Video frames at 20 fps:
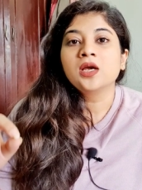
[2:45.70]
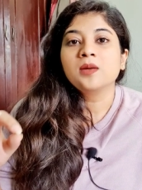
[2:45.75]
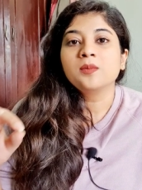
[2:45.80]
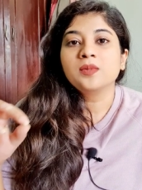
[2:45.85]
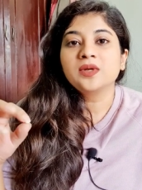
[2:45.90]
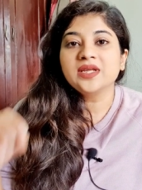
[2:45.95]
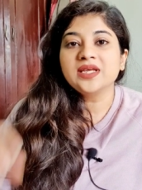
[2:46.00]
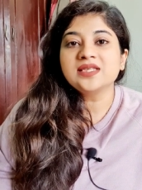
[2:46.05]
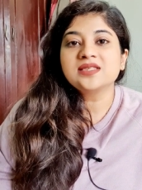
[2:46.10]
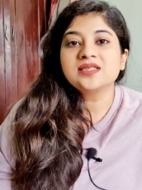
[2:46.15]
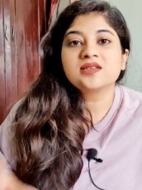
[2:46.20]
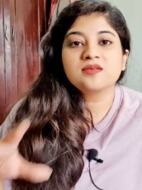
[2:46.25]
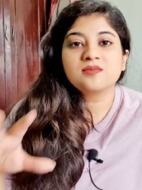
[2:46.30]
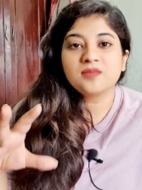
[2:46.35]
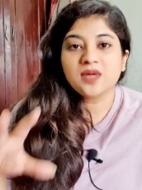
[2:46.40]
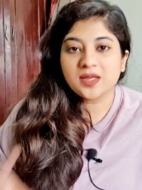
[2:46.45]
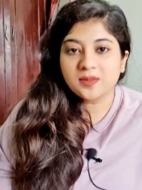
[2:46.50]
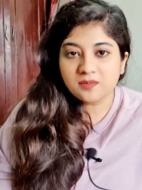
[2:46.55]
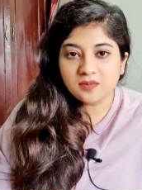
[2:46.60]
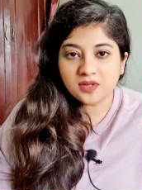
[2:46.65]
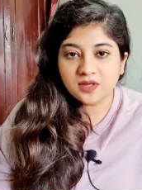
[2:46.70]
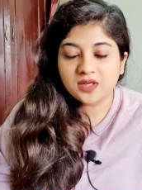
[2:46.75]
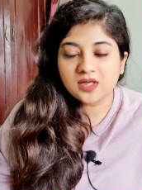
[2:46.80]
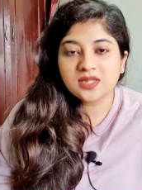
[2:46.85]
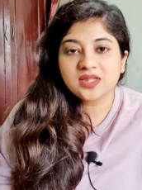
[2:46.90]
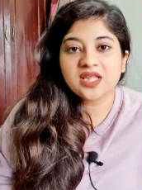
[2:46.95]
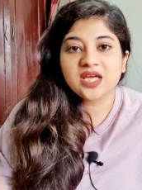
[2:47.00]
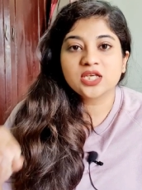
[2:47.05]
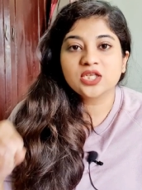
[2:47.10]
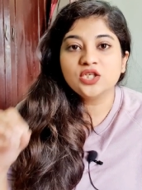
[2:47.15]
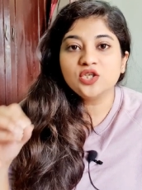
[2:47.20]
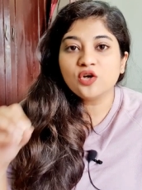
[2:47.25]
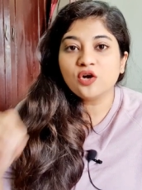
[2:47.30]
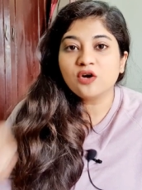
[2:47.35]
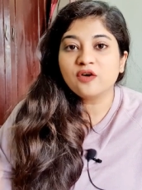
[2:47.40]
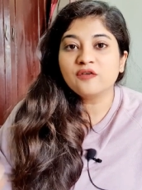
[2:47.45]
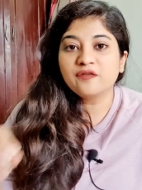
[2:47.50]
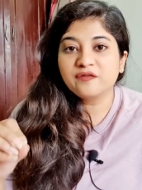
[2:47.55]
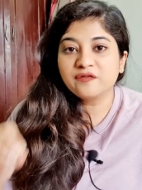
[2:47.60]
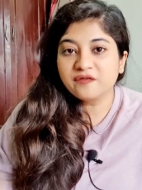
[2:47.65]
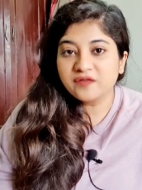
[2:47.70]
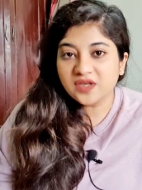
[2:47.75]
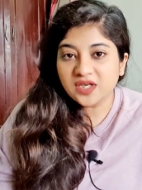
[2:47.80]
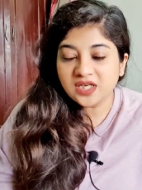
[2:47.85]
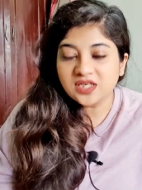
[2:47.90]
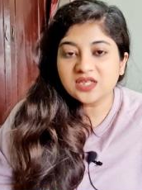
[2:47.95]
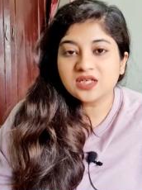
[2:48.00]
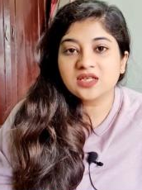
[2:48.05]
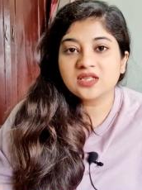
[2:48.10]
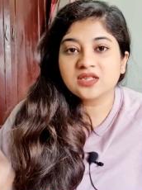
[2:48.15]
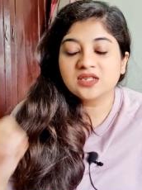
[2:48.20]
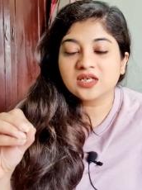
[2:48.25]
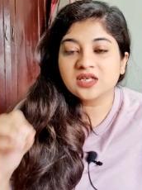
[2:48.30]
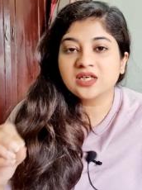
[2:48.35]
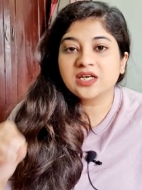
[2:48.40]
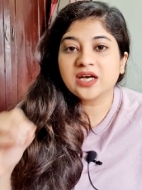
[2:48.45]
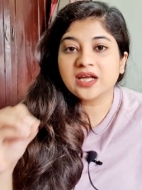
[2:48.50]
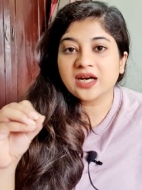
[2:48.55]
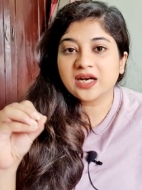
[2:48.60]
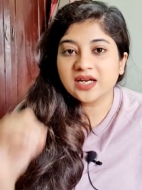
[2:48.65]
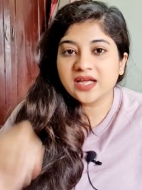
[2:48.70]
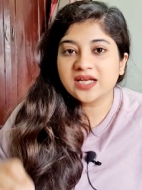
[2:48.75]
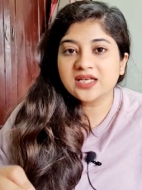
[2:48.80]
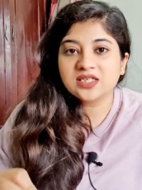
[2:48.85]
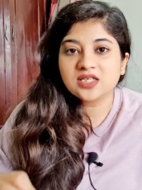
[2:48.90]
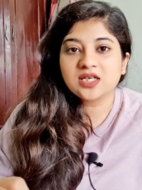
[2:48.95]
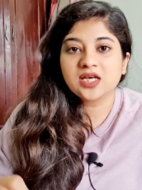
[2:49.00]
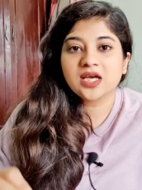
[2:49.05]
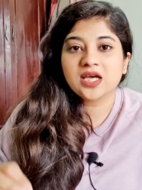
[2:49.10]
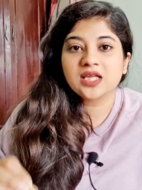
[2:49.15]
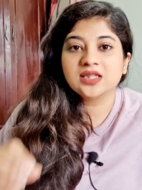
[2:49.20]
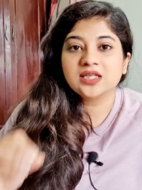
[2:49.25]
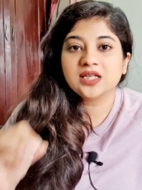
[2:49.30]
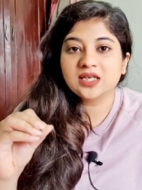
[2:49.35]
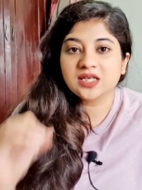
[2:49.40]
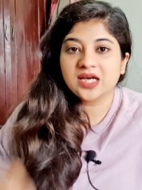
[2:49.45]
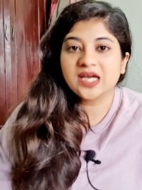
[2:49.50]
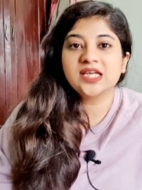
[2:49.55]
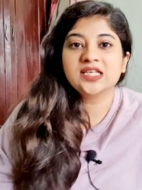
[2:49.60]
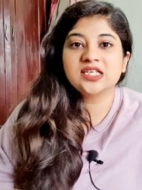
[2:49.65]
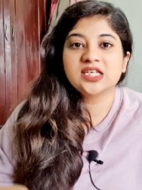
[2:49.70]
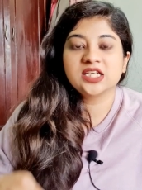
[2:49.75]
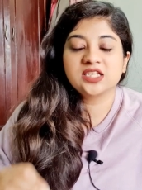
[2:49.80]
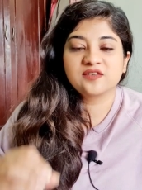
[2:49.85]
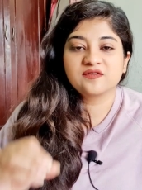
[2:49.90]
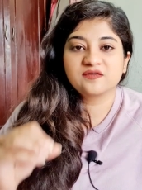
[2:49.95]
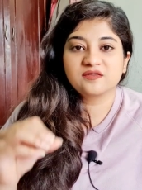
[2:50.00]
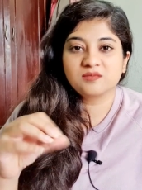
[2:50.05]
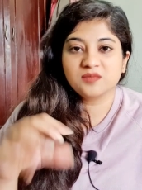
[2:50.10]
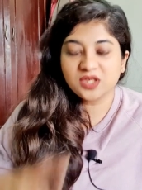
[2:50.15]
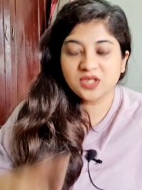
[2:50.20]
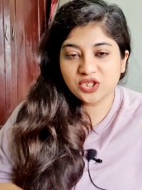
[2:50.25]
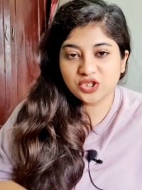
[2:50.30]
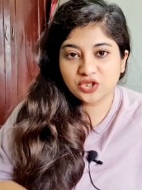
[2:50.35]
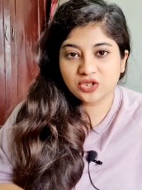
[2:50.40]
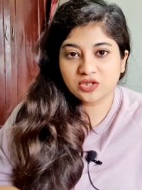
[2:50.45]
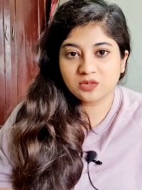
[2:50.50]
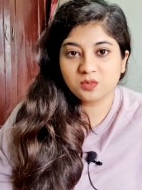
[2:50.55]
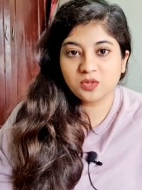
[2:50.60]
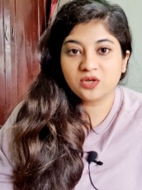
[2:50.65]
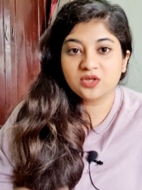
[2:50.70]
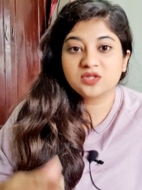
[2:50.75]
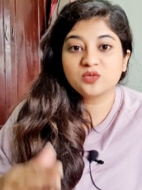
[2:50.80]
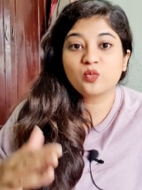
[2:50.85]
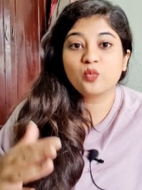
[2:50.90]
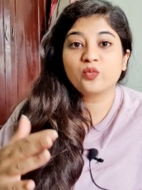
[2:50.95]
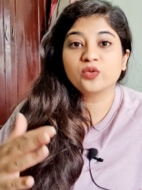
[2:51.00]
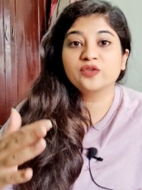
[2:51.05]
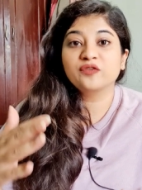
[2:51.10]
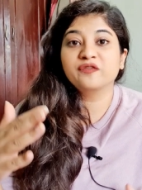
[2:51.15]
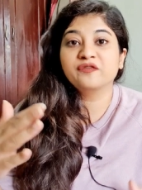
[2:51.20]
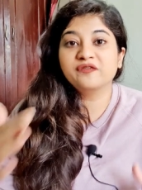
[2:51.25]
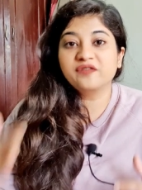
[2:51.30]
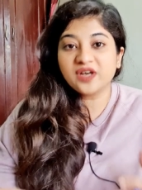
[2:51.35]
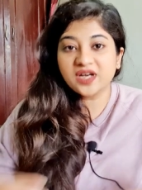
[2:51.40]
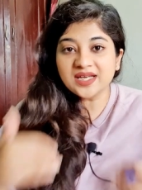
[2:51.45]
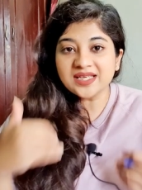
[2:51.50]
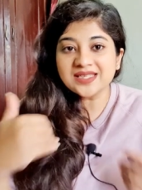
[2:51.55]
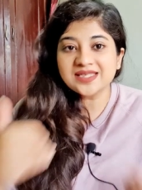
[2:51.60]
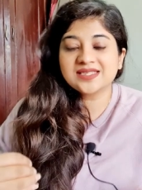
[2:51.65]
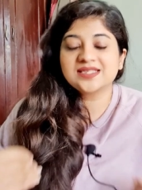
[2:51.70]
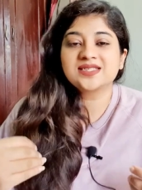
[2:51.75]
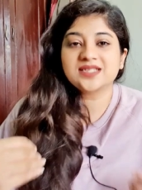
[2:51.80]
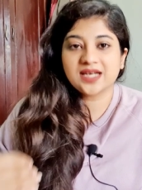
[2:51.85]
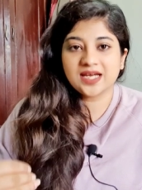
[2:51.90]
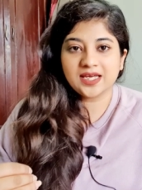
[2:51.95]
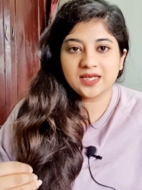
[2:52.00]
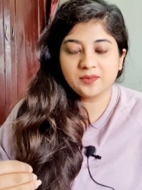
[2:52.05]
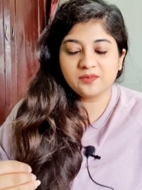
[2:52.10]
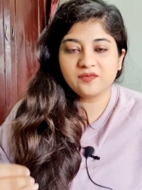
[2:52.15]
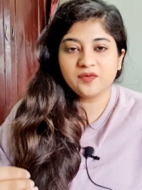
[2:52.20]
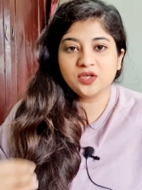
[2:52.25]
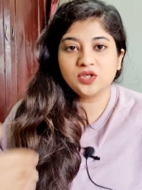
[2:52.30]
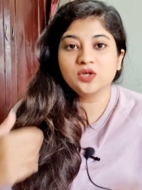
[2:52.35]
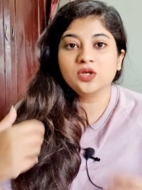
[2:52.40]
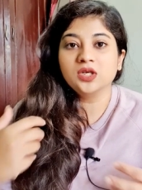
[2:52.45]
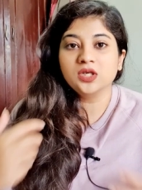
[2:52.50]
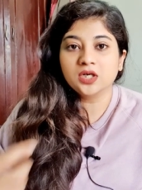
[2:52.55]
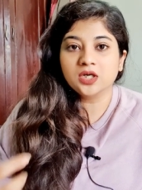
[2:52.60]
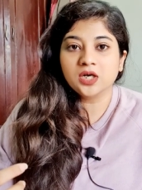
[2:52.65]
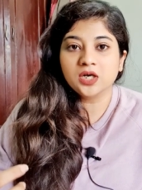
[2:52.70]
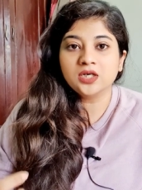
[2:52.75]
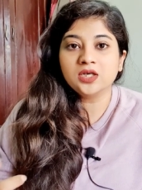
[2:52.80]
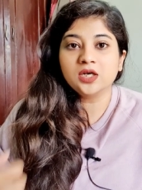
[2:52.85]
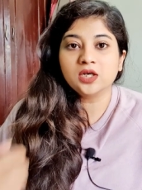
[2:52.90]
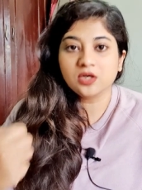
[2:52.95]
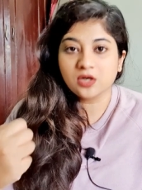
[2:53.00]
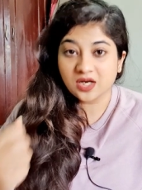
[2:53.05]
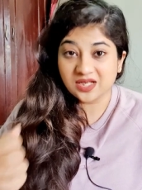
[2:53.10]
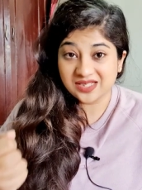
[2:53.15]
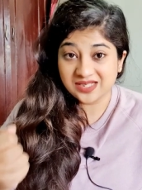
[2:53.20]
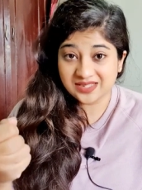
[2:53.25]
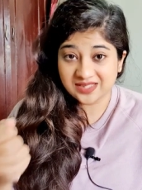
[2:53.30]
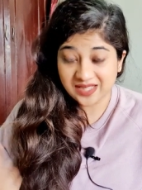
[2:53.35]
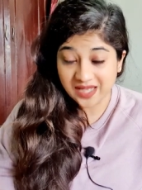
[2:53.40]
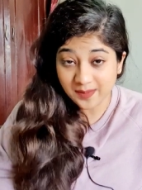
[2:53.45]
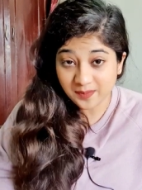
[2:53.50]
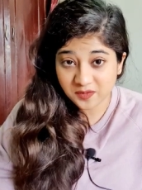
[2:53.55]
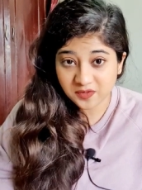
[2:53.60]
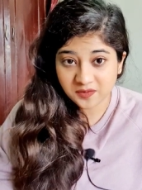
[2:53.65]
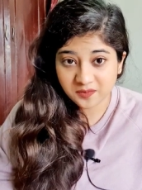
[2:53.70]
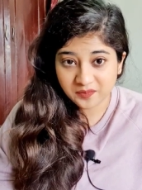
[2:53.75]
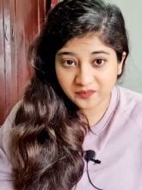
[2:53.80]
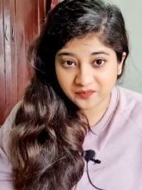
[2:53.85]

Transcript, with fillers: please remember that you feed the correct and the right information because the first time when you learn a concept